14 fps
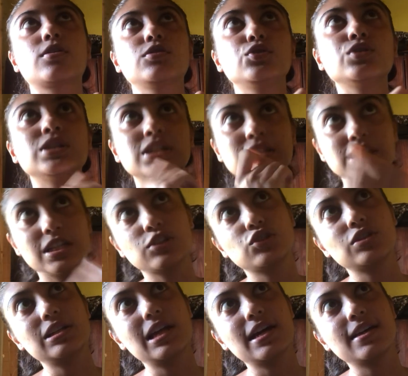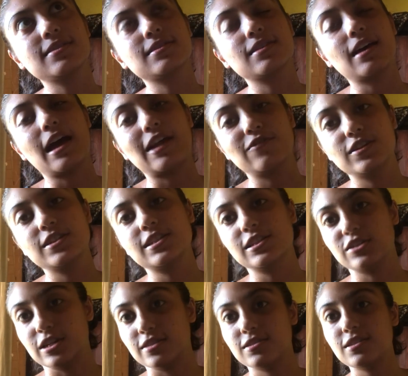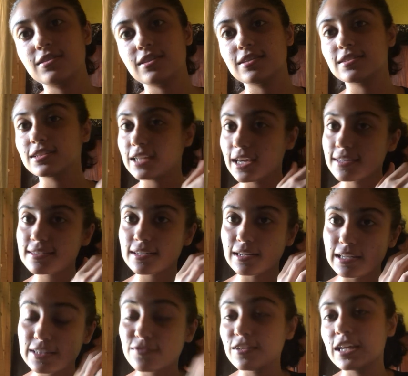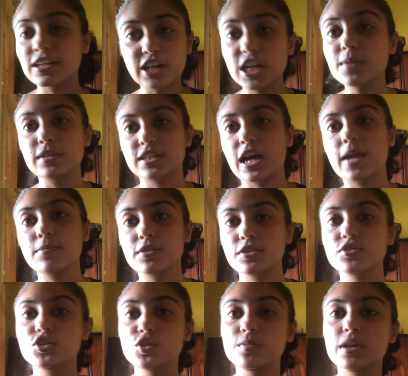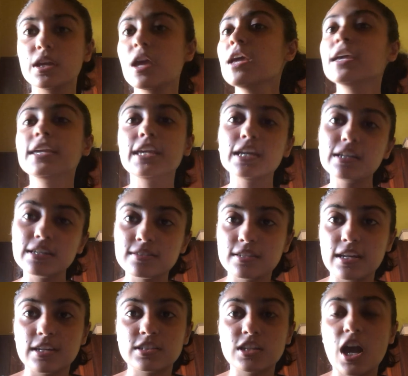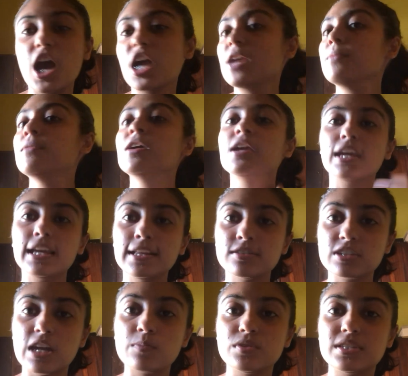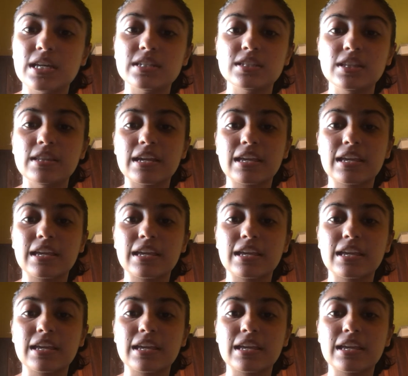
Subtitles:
You contextualize adversarial justice as it's incredibly time consuming. Hearings take time, each side presenting their